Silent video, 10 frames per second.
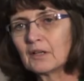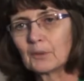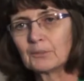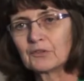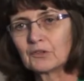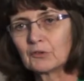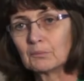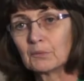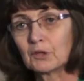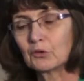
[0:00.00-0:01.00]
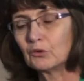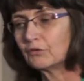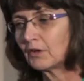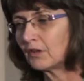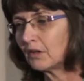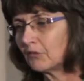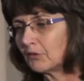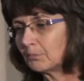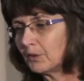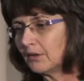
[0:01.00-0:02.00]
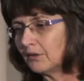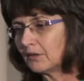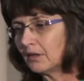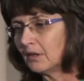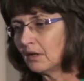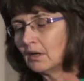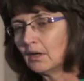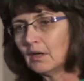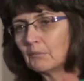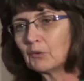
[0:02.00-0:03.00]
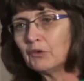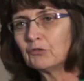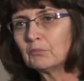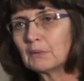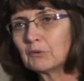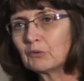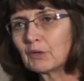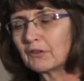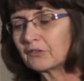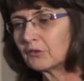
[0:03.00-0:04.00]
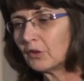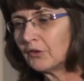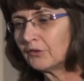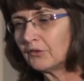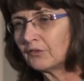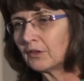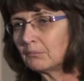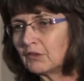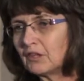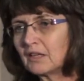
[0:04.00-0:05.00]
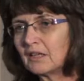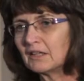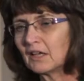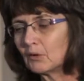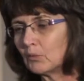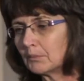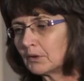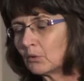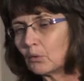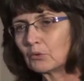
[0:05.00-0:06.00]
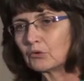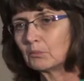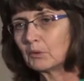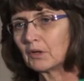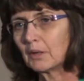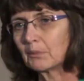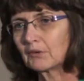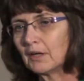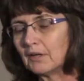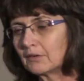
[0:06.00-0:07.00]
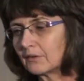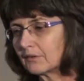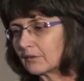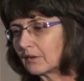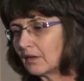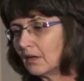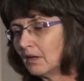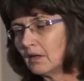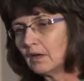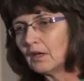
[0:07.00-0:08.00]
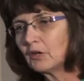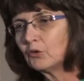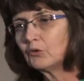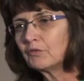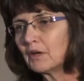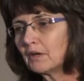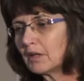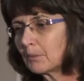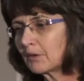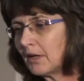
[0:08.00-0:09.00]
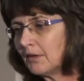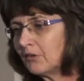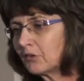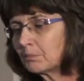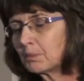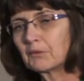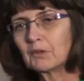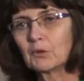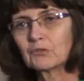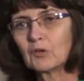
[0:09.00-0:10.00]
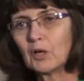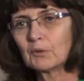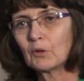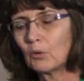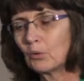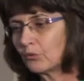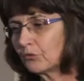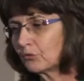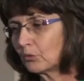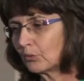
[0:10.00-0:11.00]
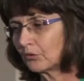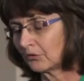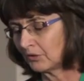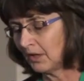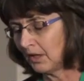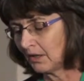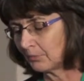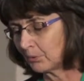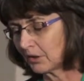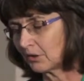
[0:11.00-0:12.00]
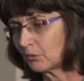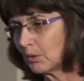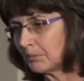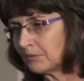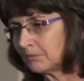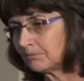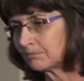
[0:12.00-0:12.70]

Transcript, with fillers: HELLP syndrome, and acute fatty liver of pregnancy. But always remember drugs and toxins, and particularly in young women, autoimmune hepatitis. And acute viral hepatitis is probably the most common cause of jaundice in a pregnant woman.